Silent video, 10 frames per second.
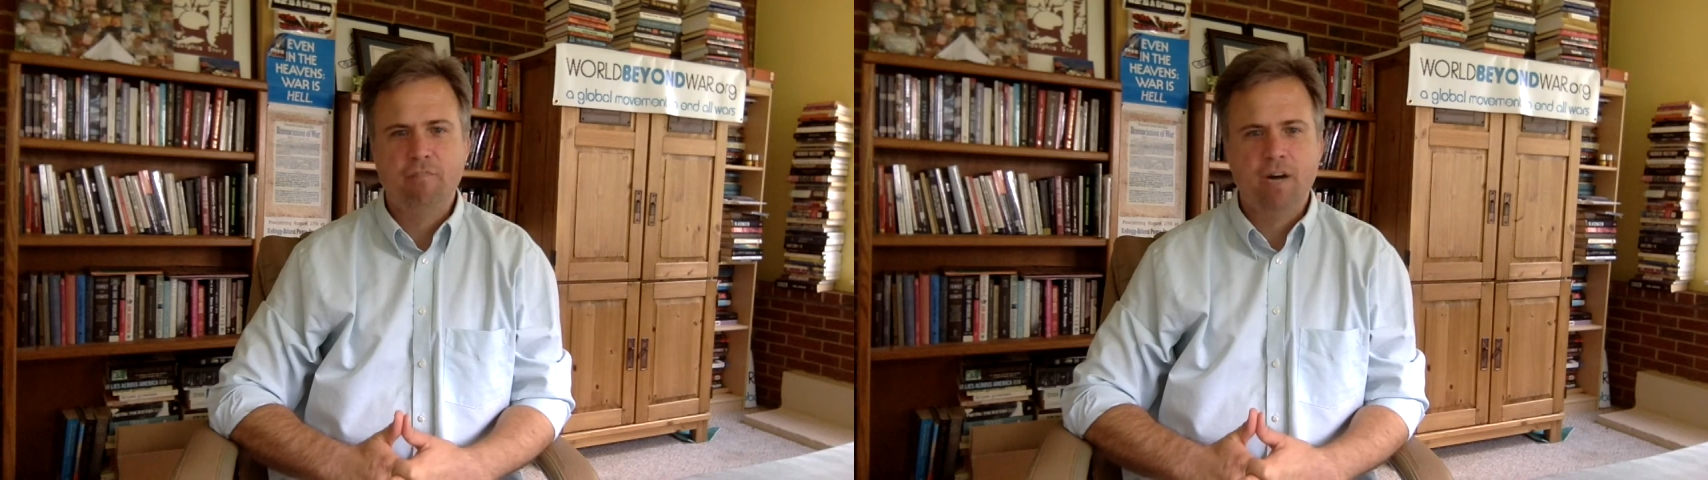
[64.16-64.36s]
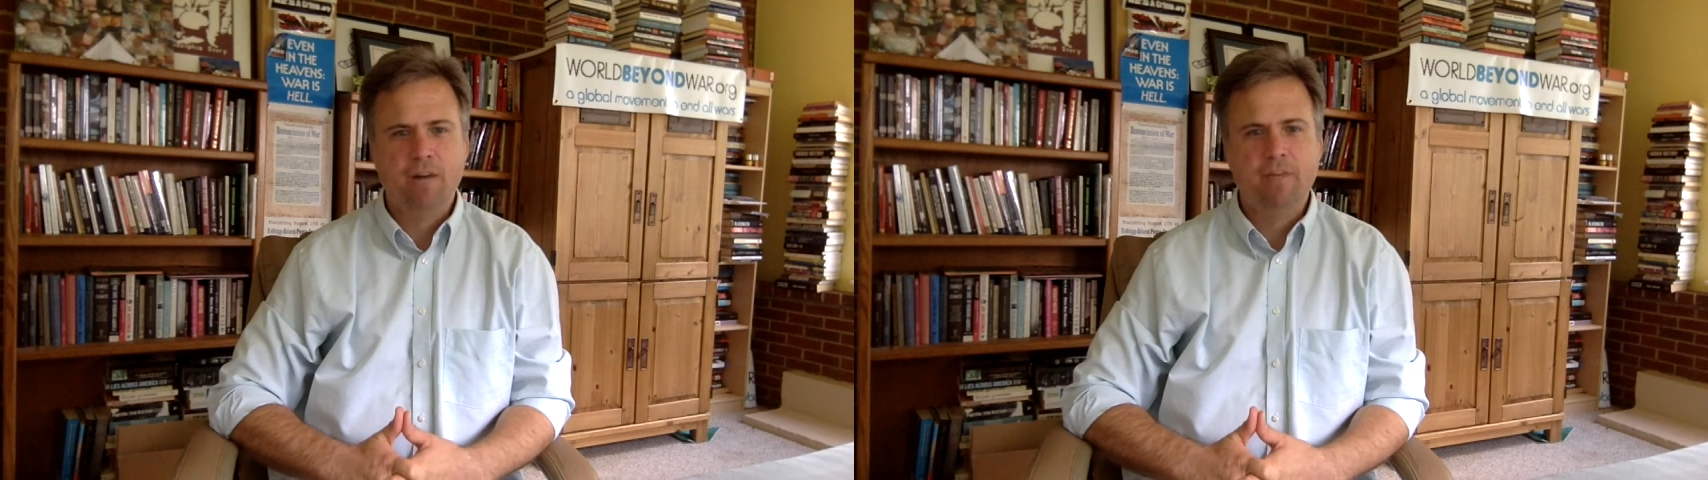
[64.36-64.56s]

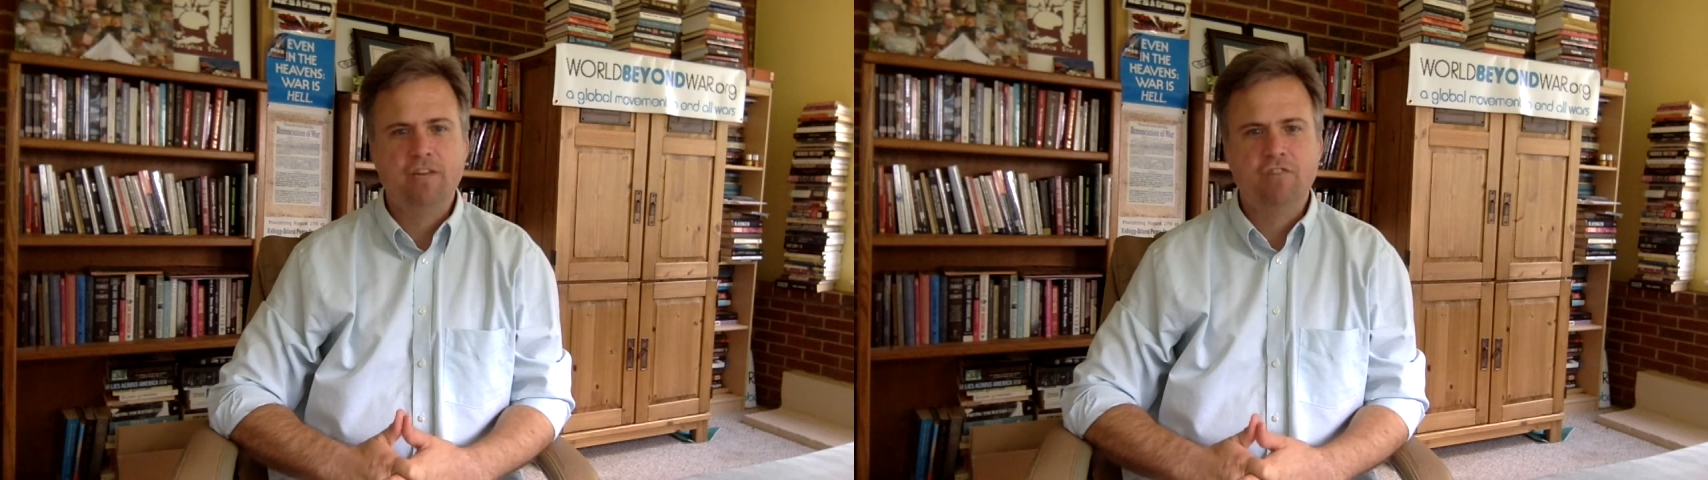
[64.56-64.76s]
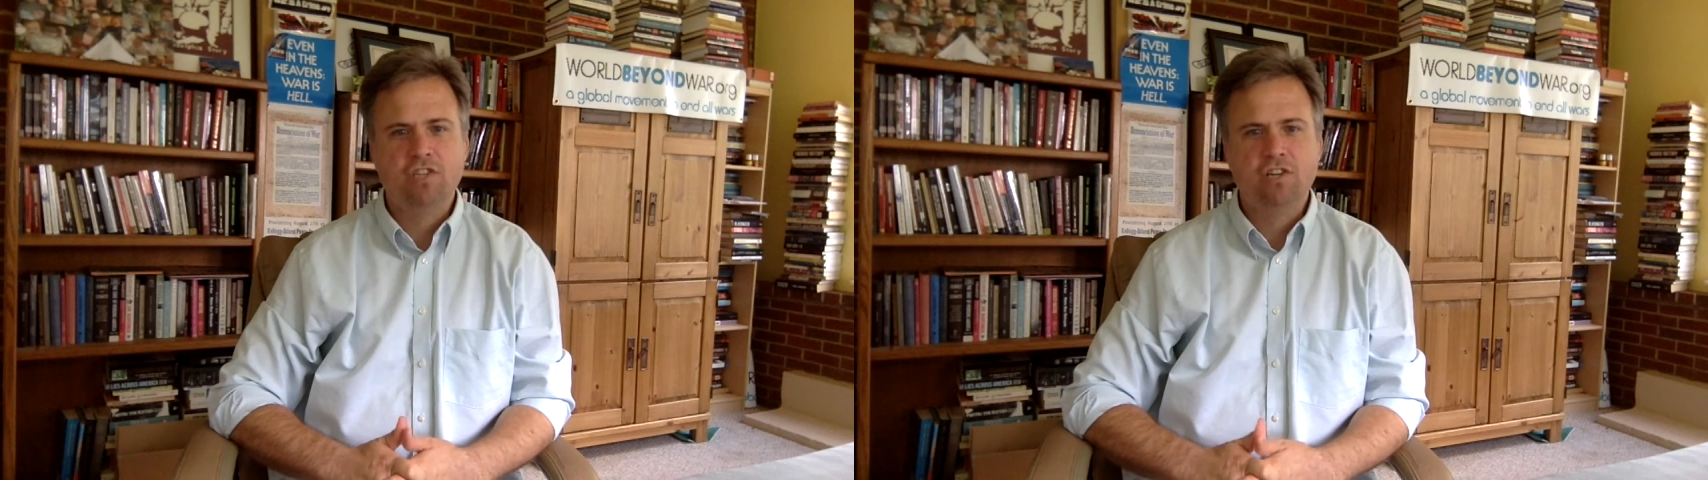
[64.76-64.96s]
bombing
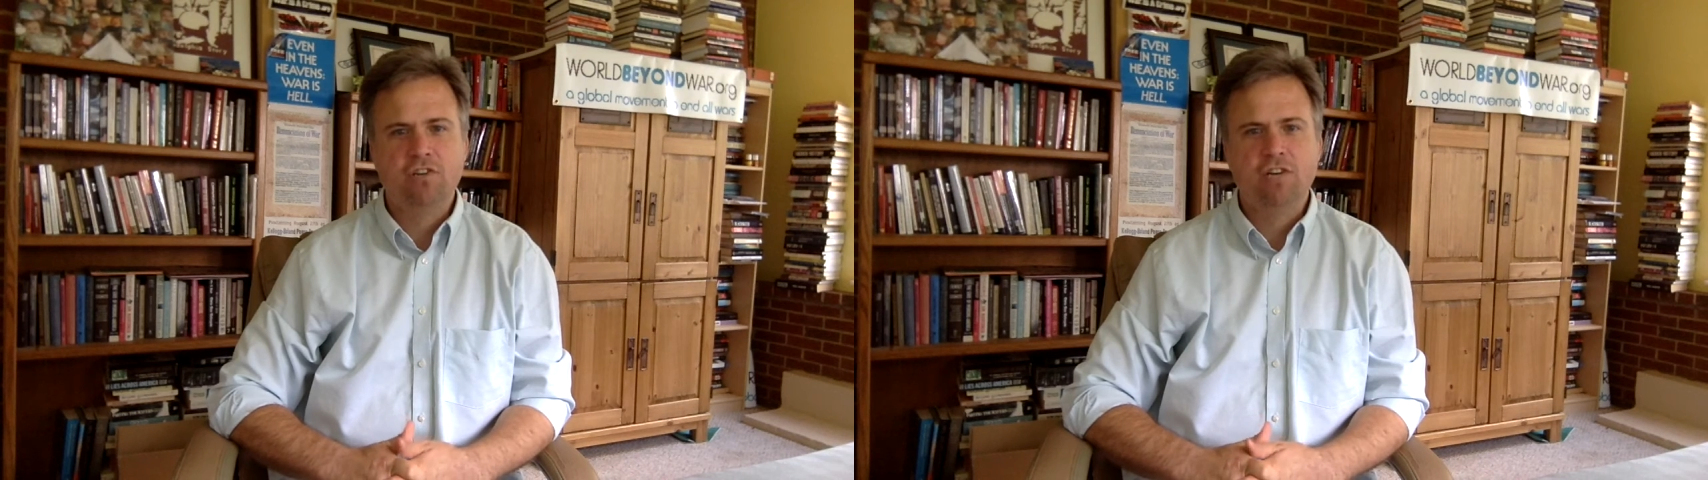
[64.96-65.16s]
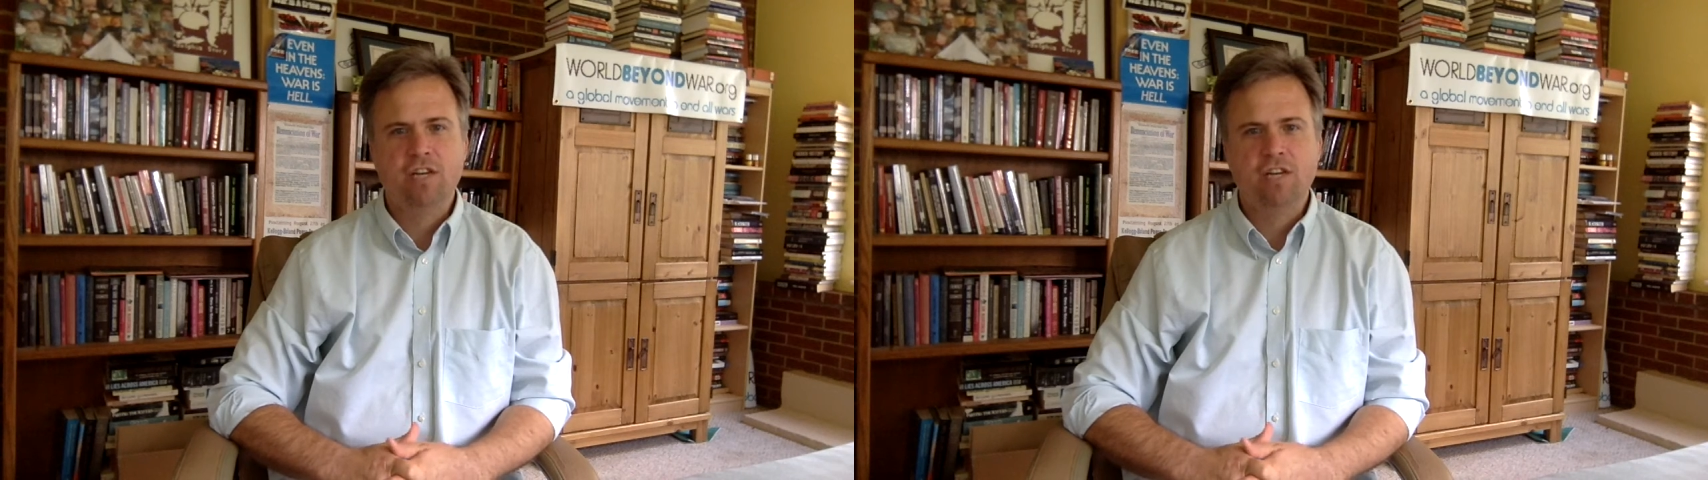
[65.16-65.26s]
of Syria